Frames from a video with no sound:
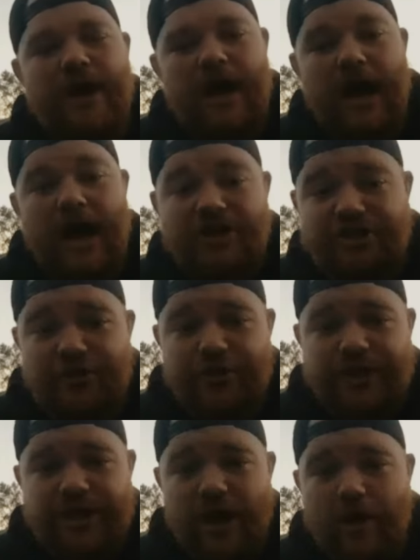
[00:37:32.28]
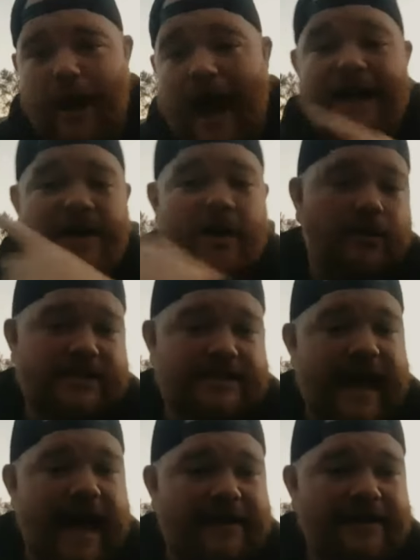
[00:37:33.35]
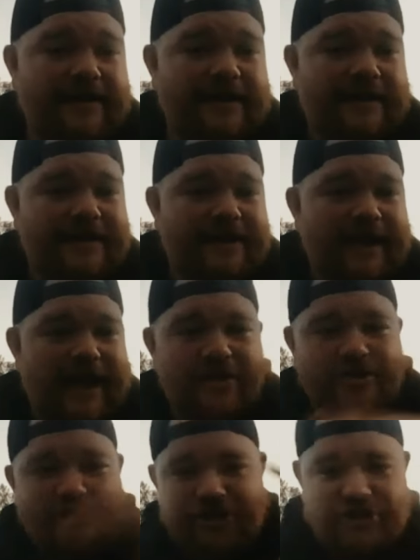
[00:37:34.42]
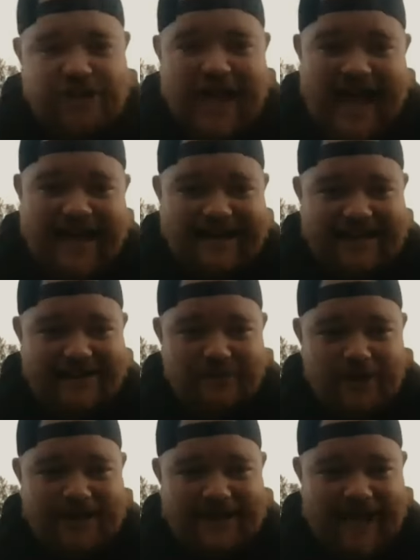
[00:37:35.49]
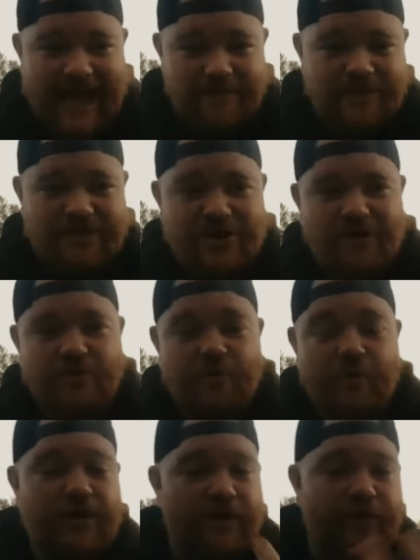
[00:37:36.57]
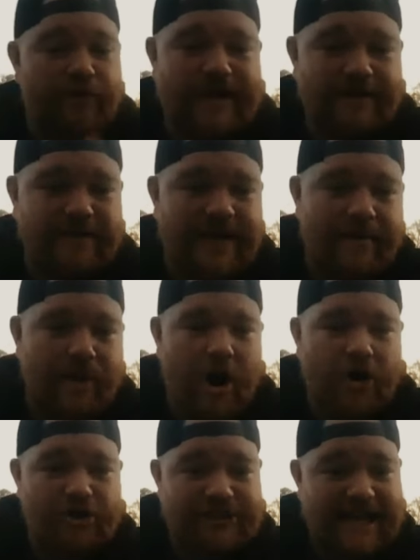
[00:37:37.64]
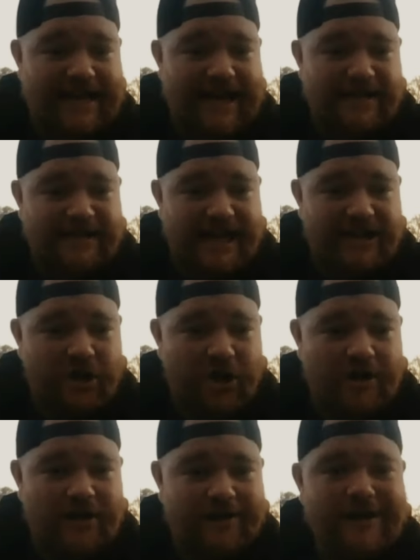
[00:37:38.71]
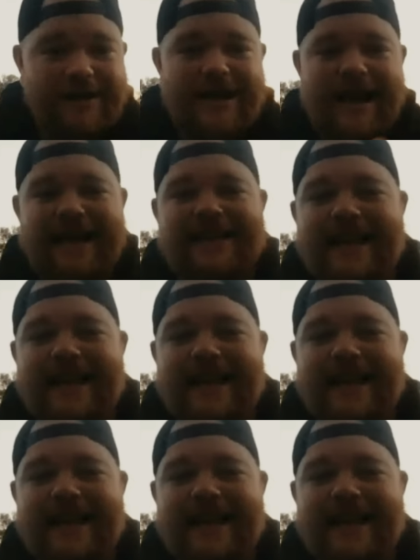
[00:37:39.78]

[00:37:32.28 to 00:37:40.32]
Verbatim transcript: the uh, studio, I go inside. And there's a shot in one of the episodes where the three of them are standing outside talking. Yeah.